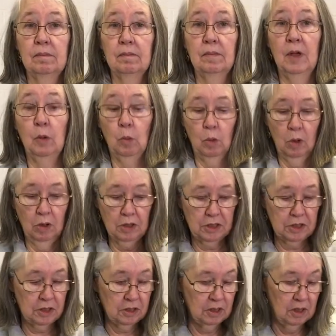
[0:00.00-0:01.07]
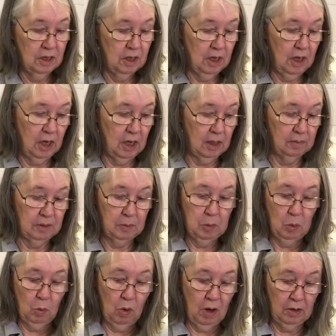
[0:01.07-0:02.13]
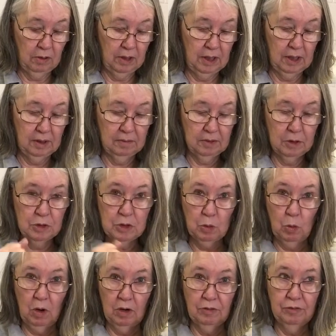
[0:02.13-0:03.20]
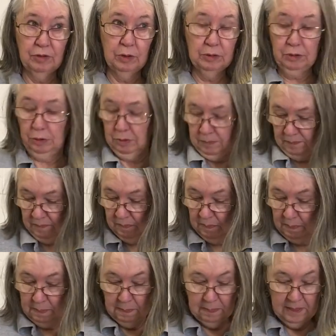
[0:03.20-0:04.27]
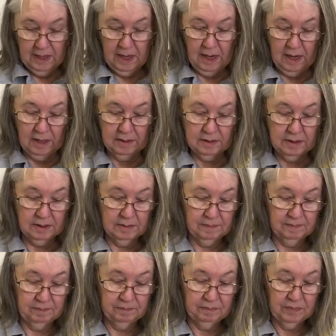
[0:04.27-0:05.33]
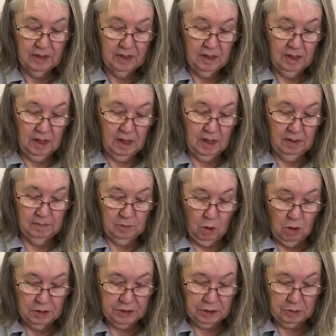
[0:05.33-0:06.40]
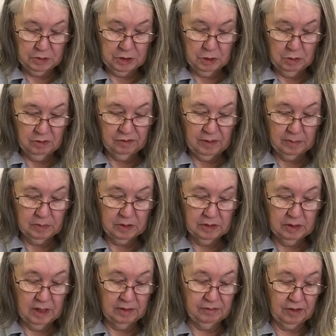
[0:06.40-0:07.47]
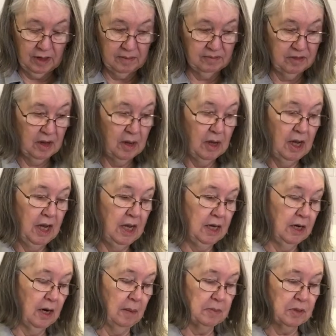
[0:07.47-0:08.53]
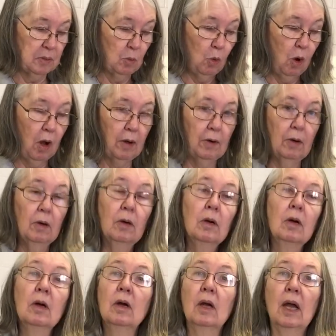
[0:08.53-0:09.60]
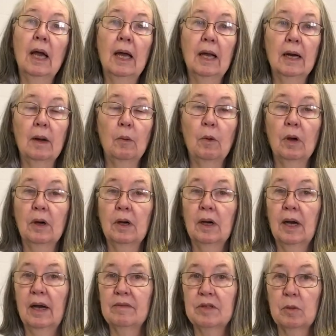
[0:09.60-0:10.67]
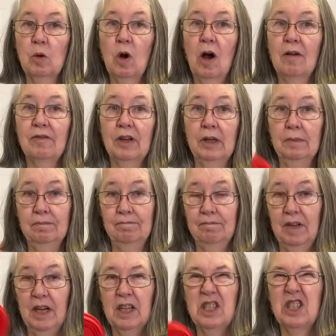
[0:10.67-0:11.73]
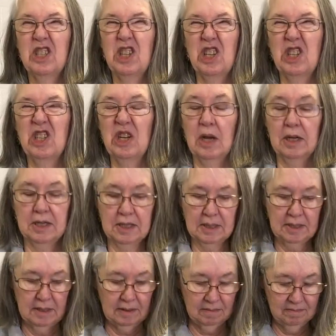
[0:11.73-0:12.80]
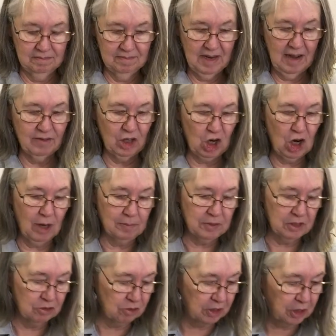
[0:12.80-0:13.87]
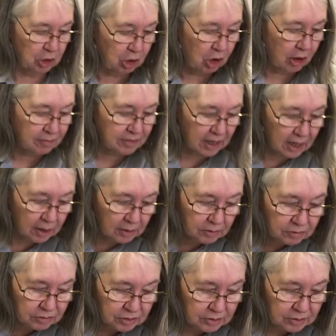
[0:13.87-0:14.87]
It works. You put water in it. Use your water filter. And also too, if I've heated up some water and I want to have some coffee, it's just nice to have a cup to drink your coffee out of.